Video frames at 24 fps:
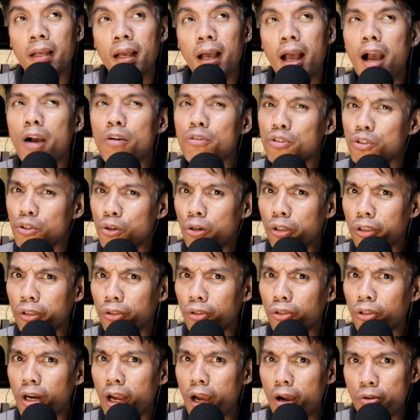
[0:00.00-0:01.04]
how short
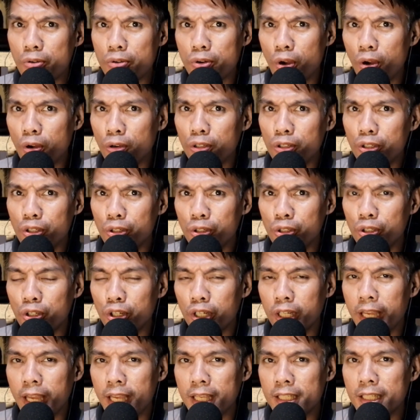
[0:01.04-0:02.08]
or how long should your
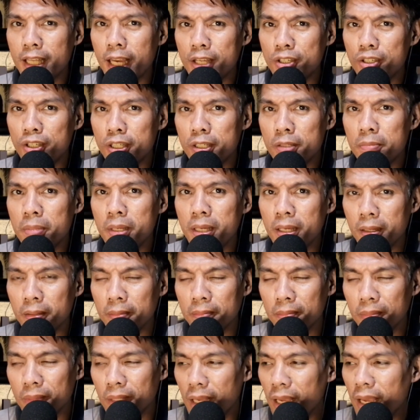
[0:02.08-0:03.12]
case digest be?
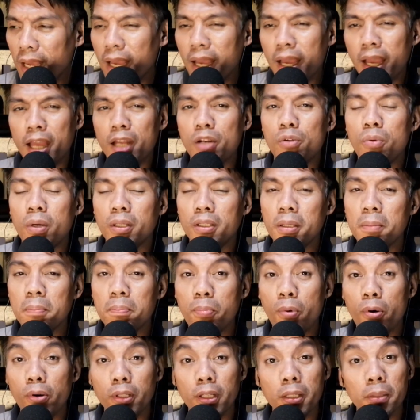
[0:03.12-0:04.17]
And what
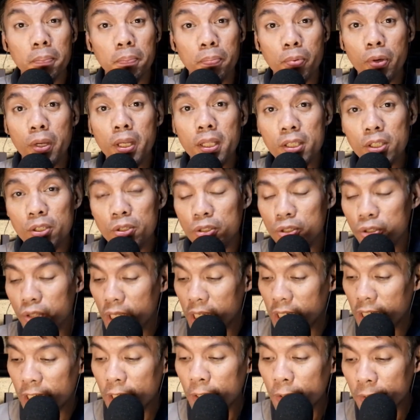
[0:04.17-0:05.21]
important points should you
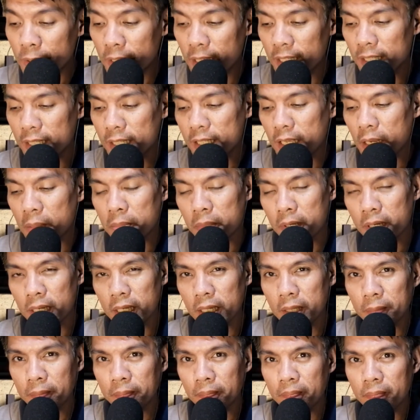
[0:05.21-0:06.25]
include in the
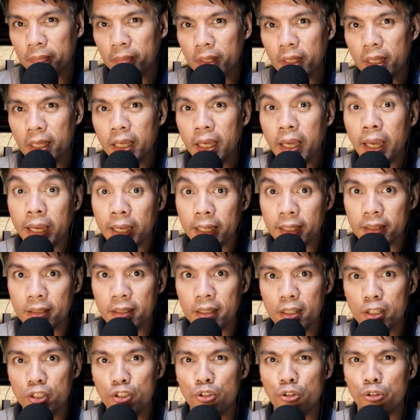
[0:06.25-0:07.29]
summary? And
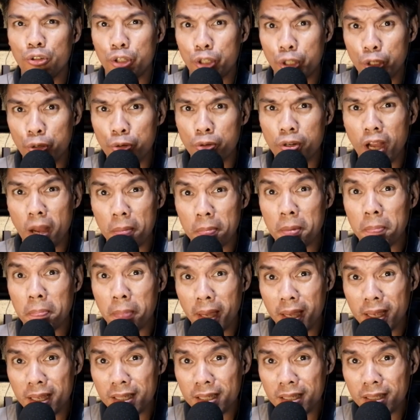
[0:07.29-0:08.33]
should you
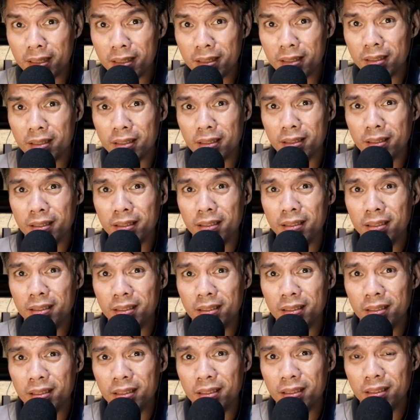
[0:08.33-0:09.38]
copy-paste?
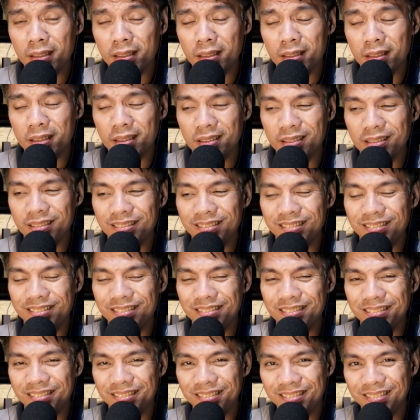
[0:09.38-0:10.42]

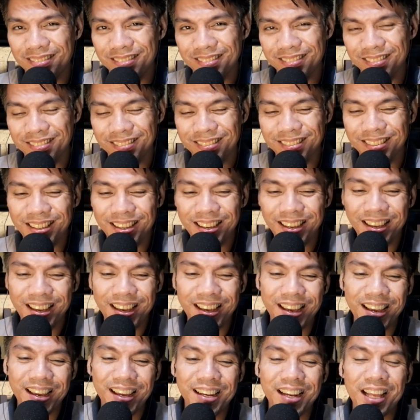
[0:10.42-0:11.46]

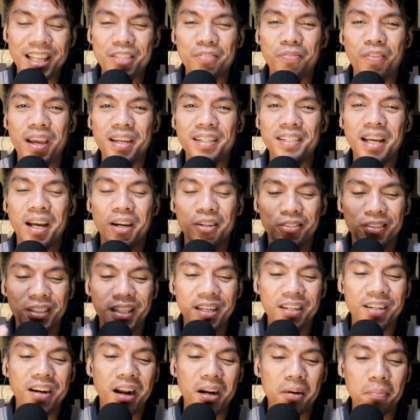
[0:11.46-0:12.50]
Let's find out.
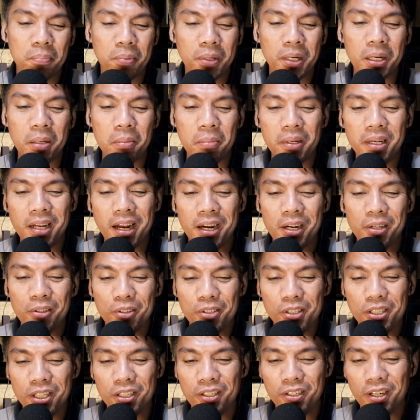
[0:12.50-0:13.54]
Here are preliminary
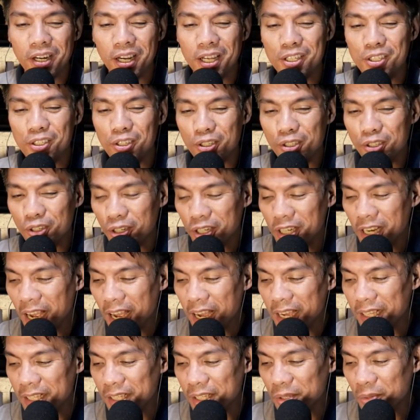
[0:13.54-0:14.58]
considerations or
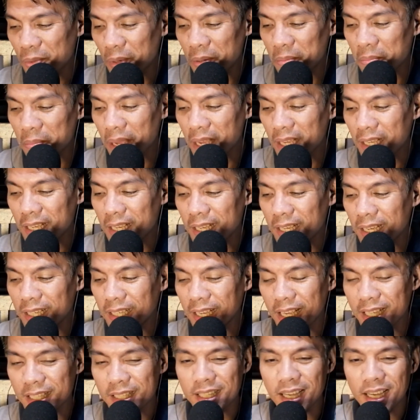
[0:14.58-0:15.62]
guides when making a
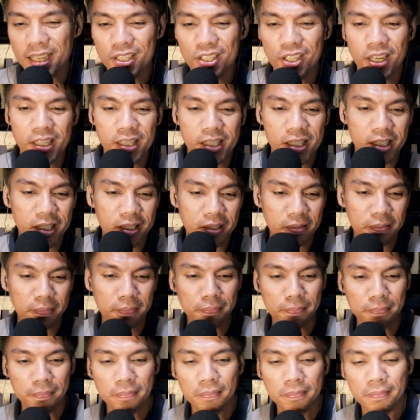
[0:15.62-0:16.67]
case digest.
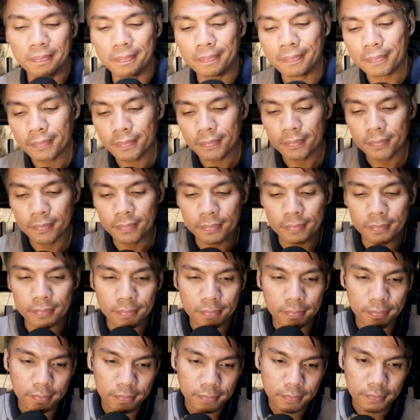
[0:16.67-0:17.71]
I like
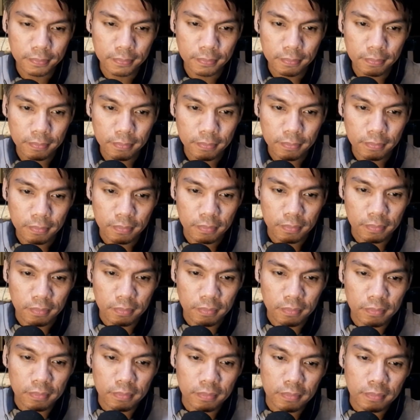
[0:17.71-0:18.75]
it. I love
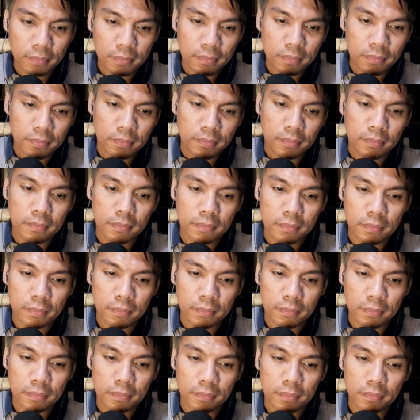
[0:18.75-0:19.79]
it. I want some
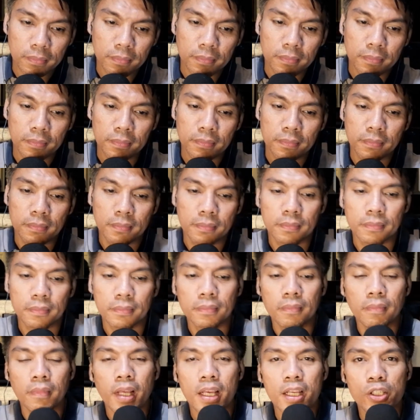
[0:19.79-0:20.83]
more of it.
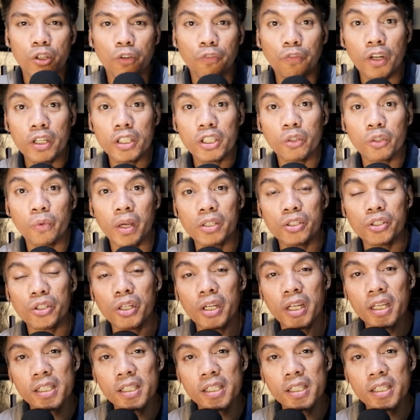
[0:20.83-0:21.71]
So first question